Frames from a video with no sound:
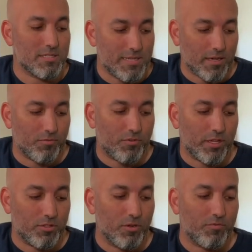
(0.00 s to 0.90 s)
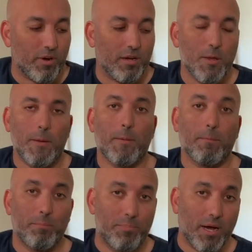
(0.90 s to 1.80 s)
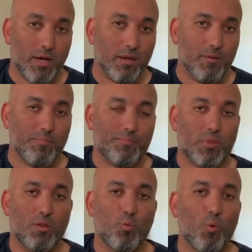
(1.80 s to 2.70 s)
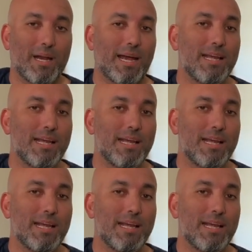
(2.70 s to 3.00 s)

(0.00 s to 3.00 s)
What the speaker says: second fret, third fret. But when I